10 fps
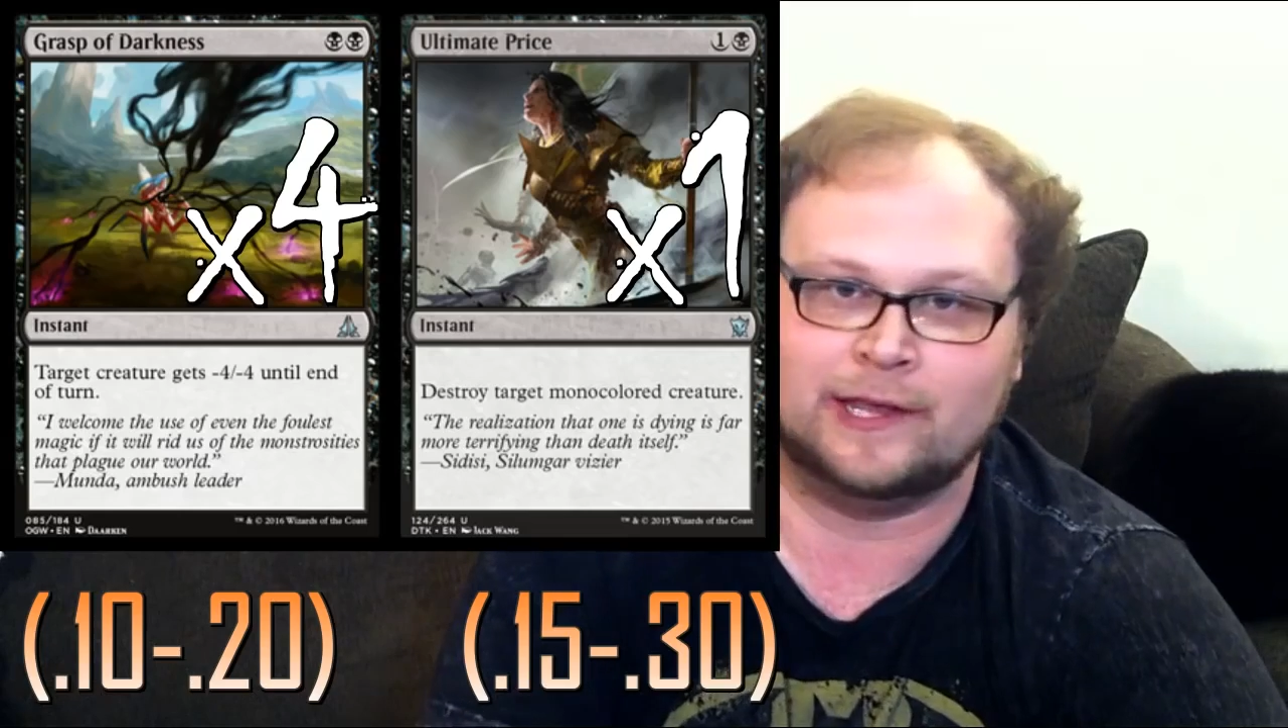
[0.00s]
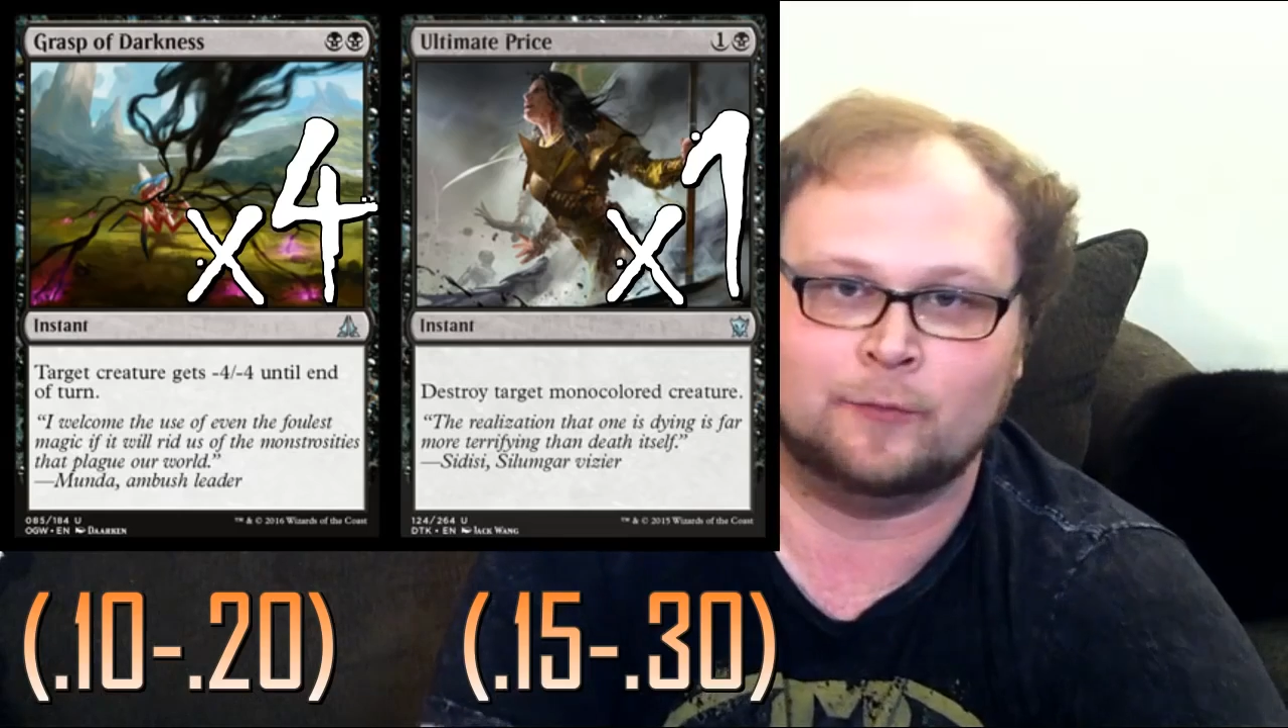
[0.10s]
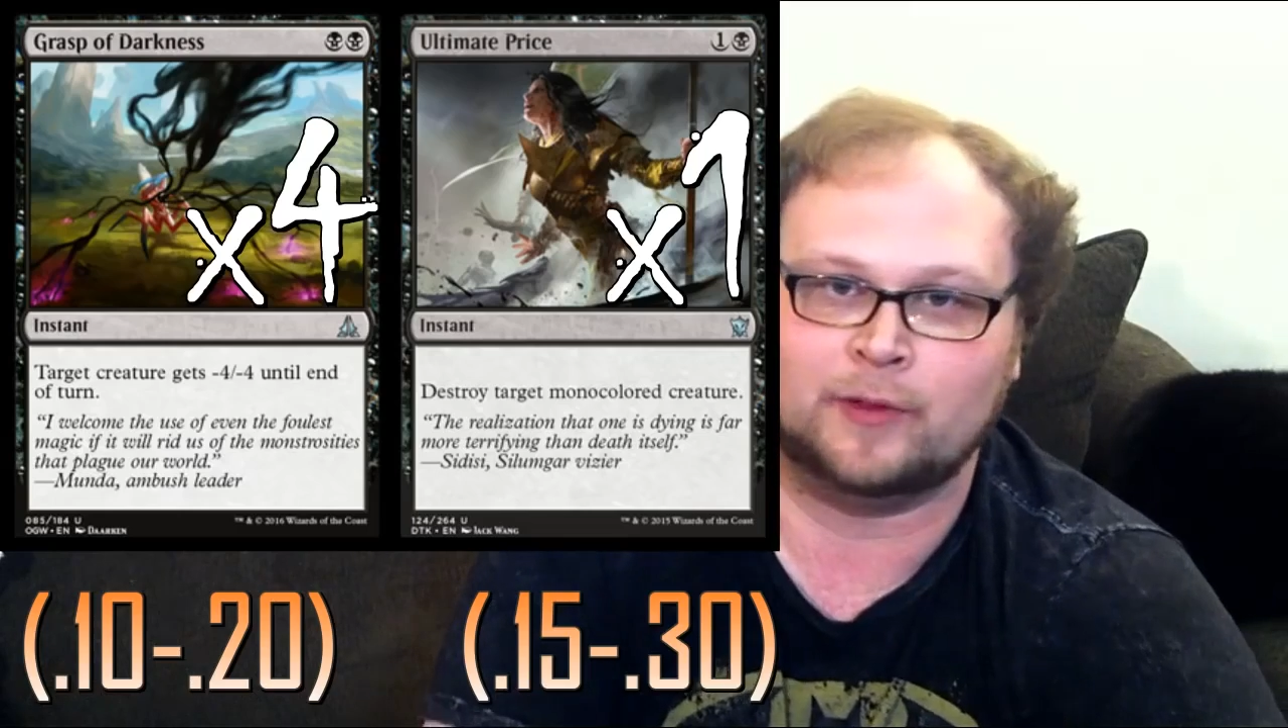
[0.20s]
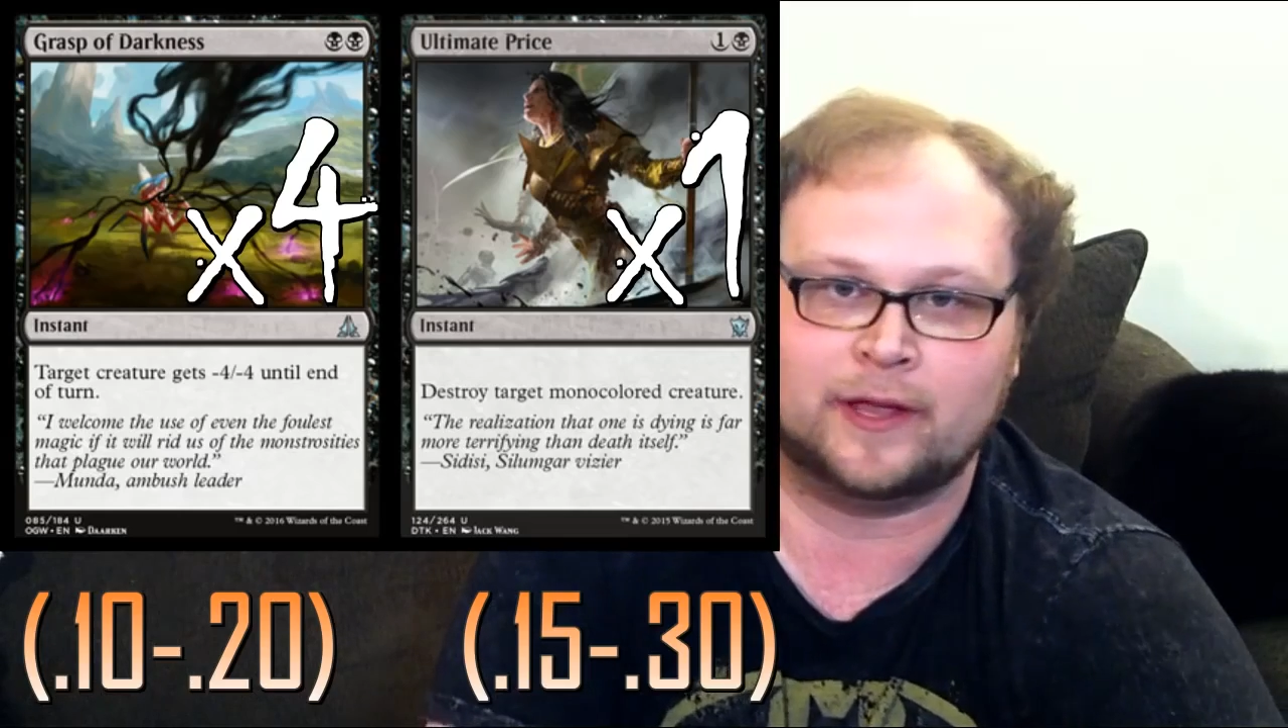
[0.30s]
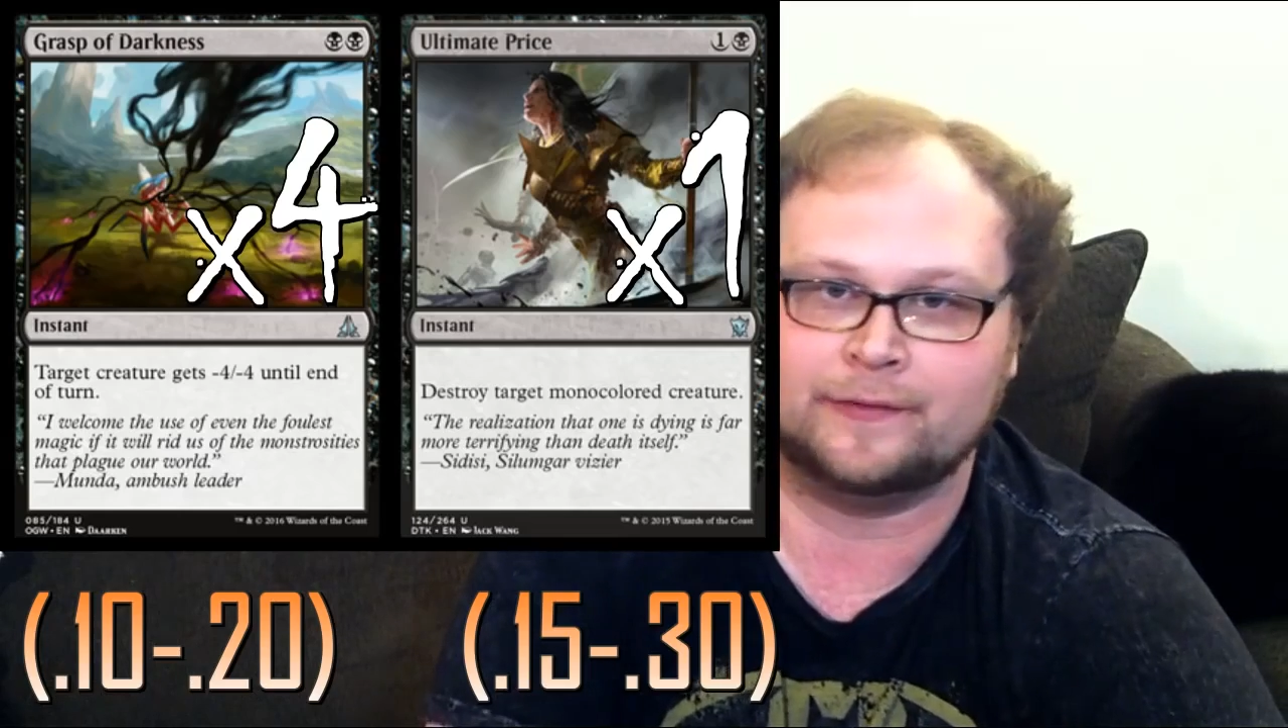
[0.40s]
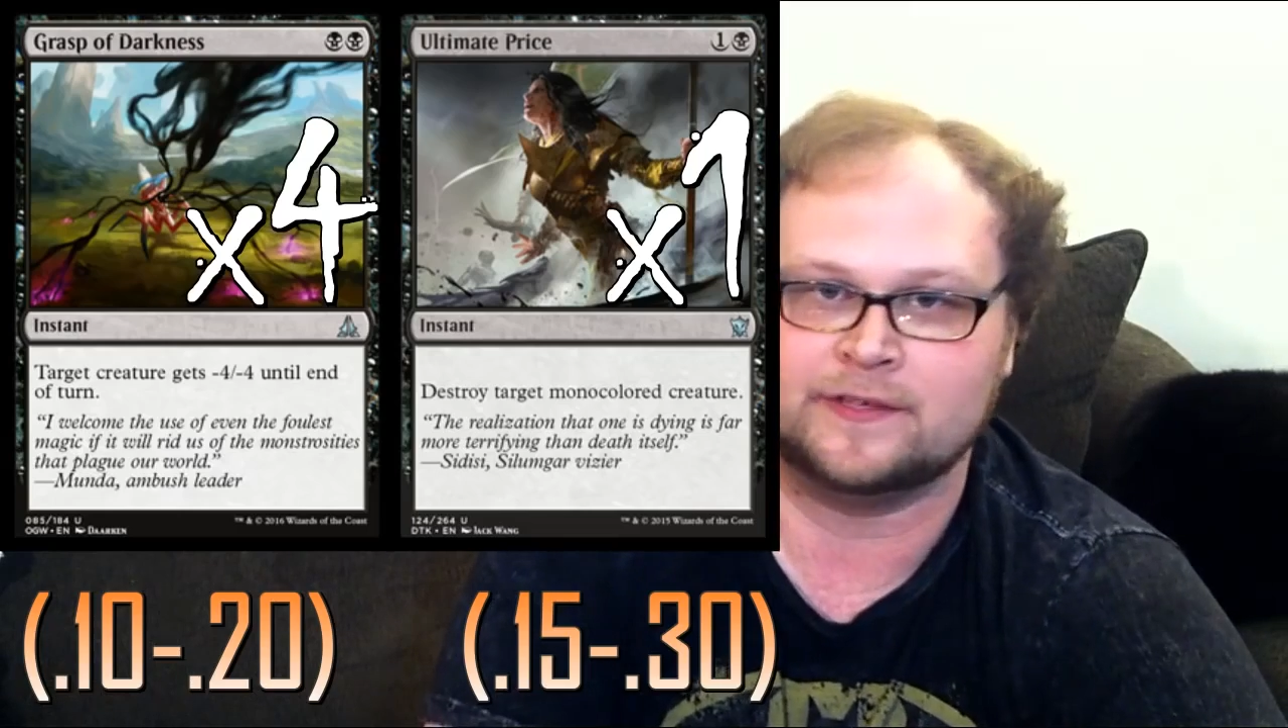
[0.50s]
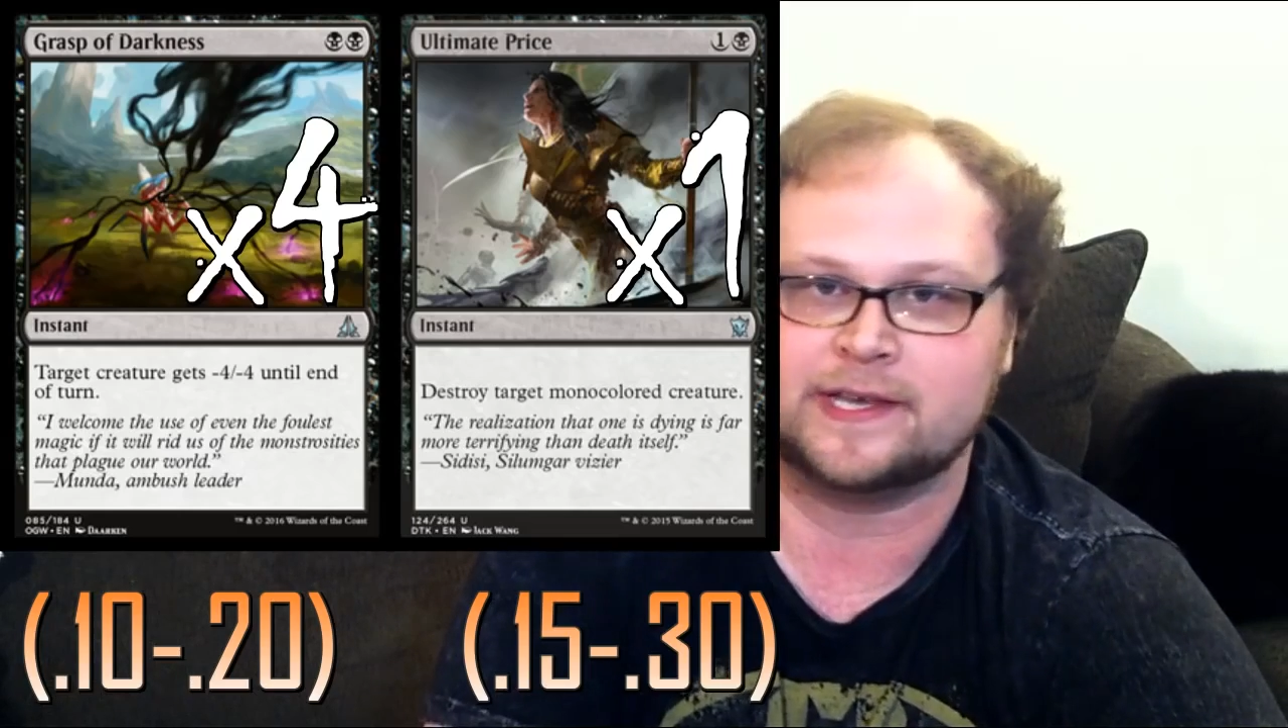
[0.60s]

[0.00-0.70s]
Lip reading: they'll play on the